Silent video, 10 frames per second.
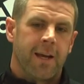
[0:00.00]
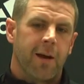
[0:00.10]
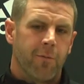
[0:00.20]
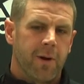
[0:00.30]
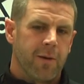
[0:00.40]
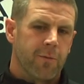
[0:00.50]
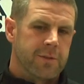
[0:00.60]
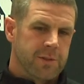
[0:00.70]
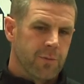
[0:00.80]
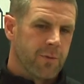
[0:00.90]
And really
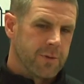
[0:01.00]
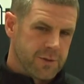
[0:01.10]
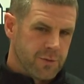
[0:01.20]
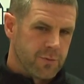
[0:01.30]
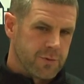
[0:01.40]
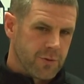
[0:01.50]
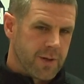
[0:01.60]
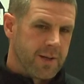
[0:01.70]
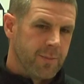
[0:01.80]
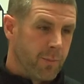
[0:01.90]
what you want is you want your
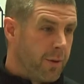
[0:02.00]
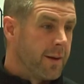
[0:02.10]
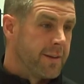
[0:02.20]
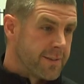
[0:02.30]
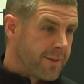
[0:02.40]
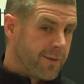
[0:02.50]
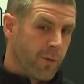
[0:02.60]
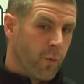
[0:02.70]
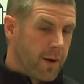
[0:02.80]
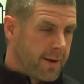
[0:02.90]
team to play a
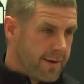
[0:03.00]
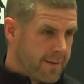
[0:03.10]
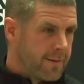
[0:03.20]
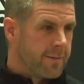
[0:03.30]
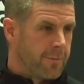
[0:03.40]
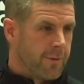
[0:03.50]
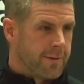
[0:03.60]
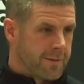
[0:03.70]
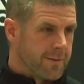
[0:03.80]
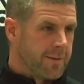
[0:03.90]
certain way
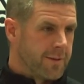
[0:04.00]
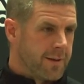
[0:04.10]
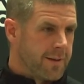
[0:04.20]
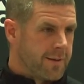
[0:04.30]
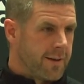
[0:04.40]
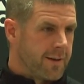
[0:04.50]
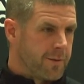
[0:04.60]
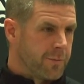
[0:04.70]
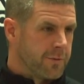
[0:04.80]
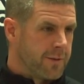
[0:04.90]
relative to the
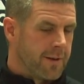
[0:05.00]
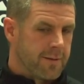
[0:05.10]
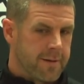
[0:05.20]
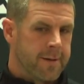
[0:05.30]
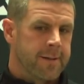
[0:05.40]
intangibles that,